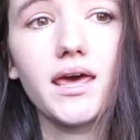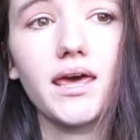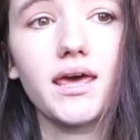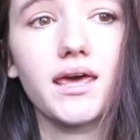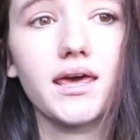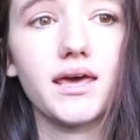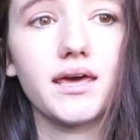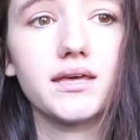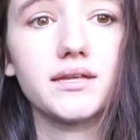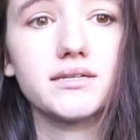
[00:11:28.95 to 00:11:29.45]

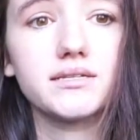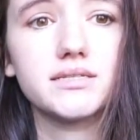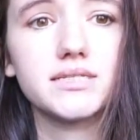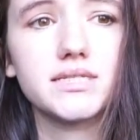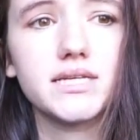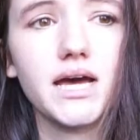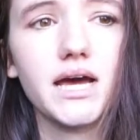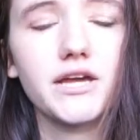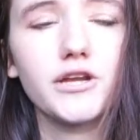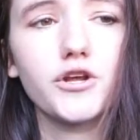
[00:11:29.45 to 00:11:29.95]

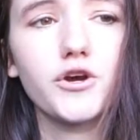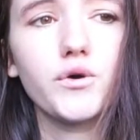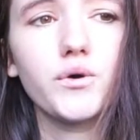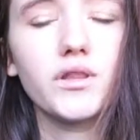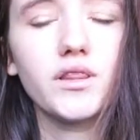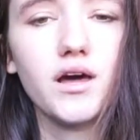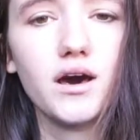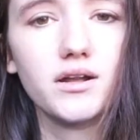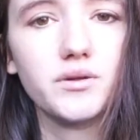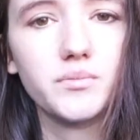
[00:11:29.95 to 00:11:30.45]
And I know
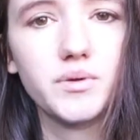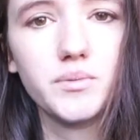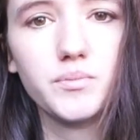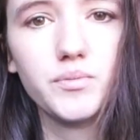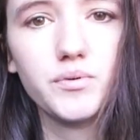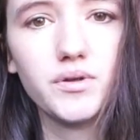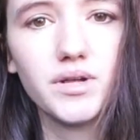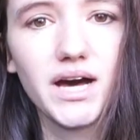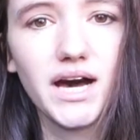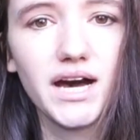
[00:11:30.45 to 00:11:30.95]
a lot of
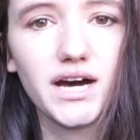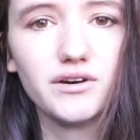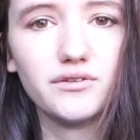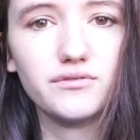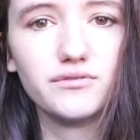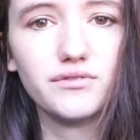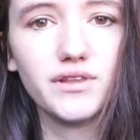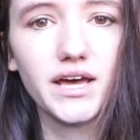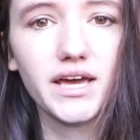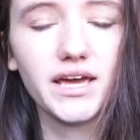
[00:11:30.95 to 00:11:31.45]
people
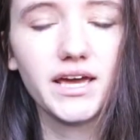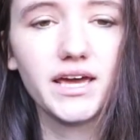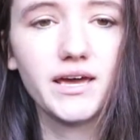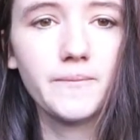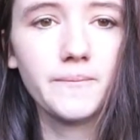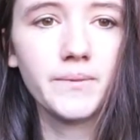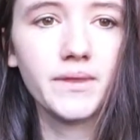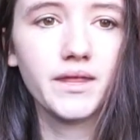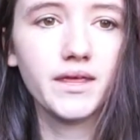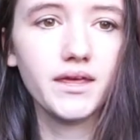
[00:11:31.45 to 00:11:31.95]
have, like,
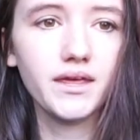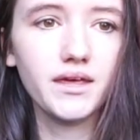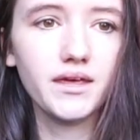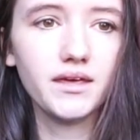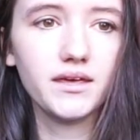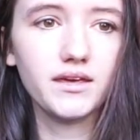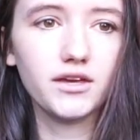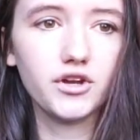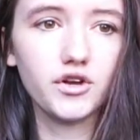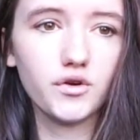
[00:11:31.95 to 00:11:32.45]

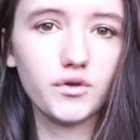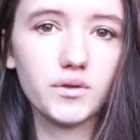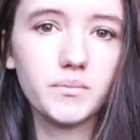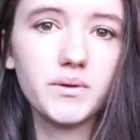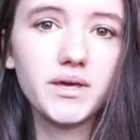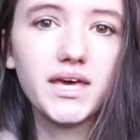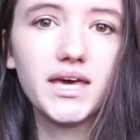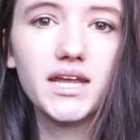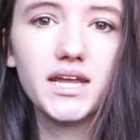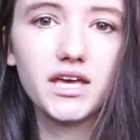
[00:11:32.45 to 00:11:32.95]
you know, the
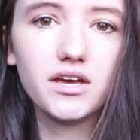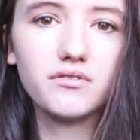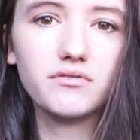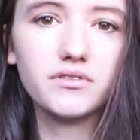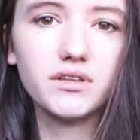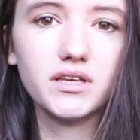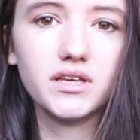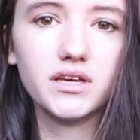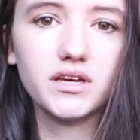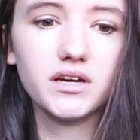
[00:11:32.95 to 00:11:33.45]
beginning of
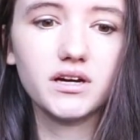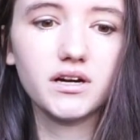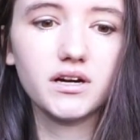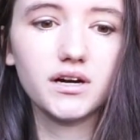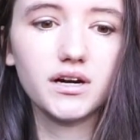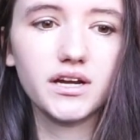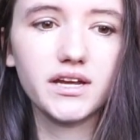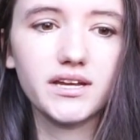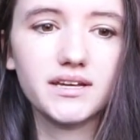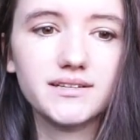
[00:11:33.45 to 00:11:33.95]
the
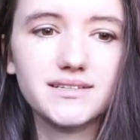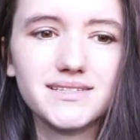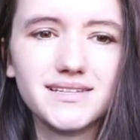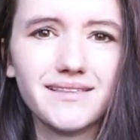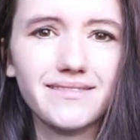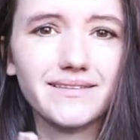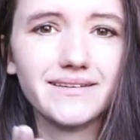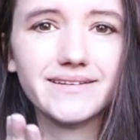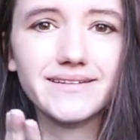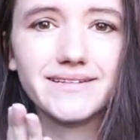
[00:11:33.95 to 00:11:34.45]
year is
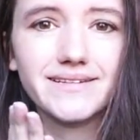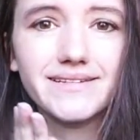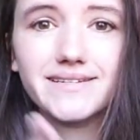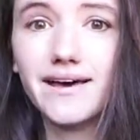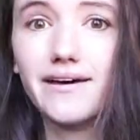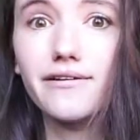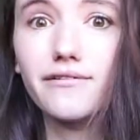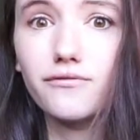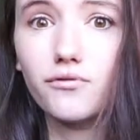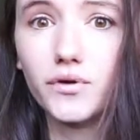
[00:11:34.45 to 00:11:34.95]
in the
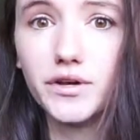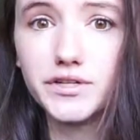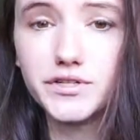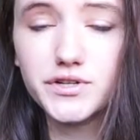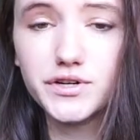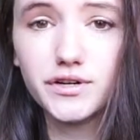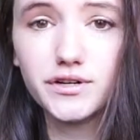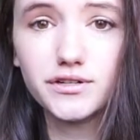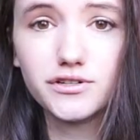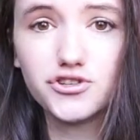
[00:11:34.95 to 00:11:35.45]
dead of
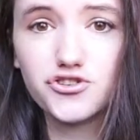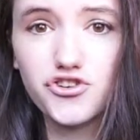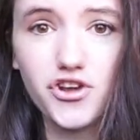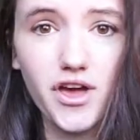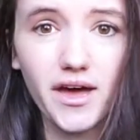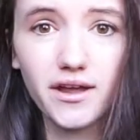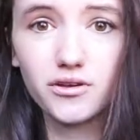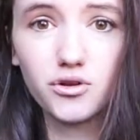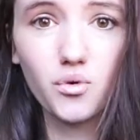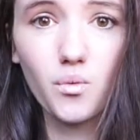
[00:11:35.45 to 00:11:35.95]
winter,
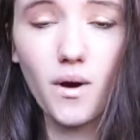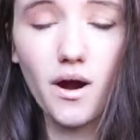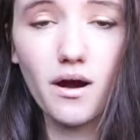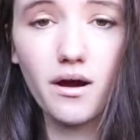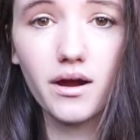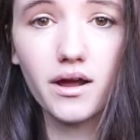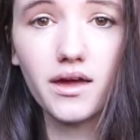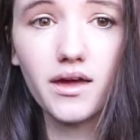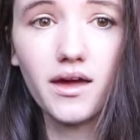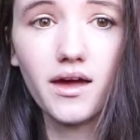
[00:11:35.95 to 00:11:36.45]

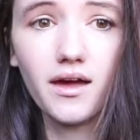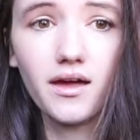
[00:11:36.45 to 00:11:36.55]
January.